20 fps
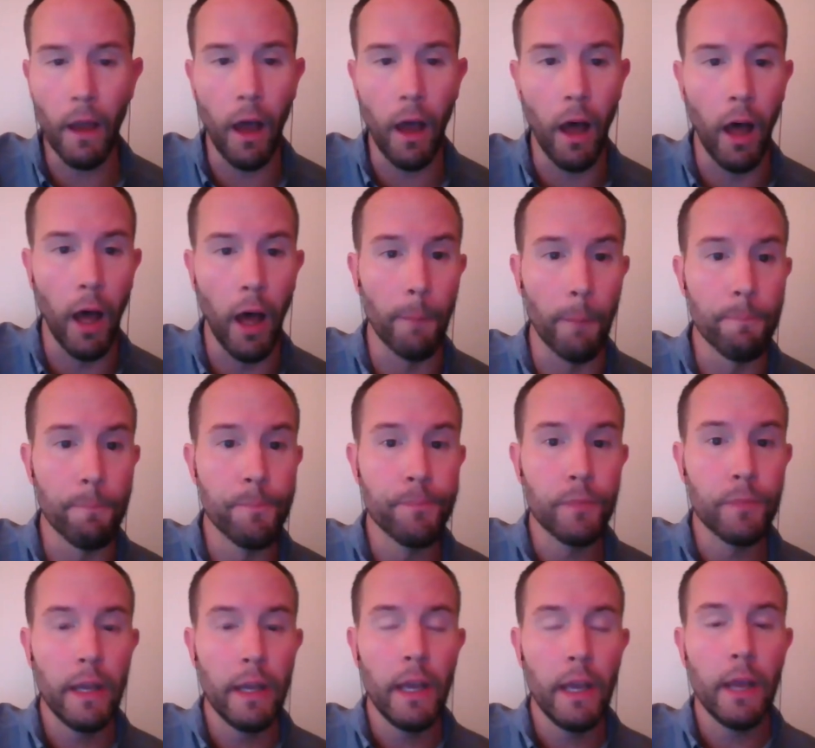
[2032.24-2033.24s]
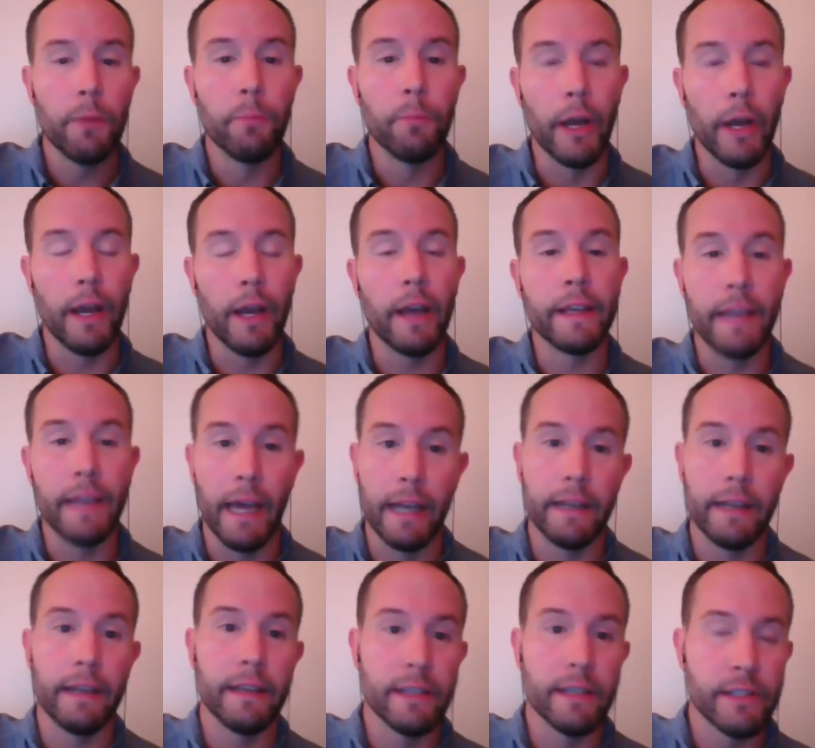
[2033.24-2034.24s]
Um, but
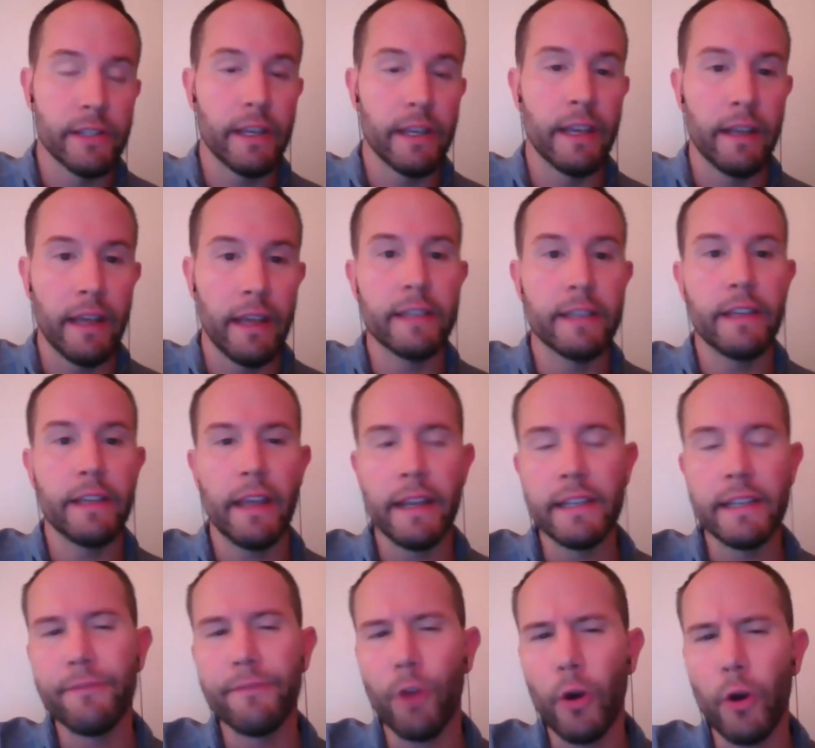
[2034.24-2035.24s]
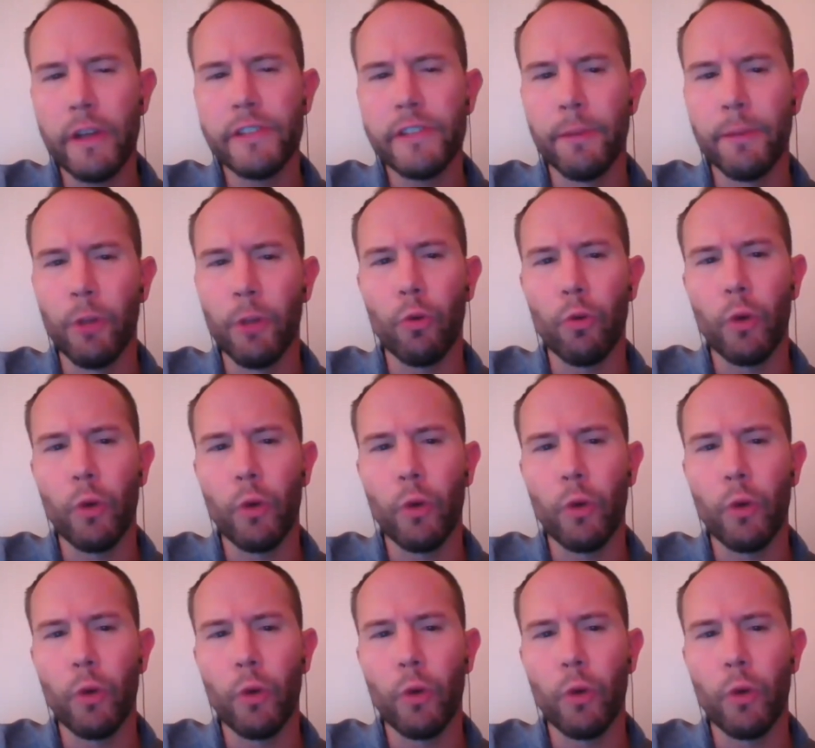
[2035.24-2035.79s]
again, it is it, it, it is very similar.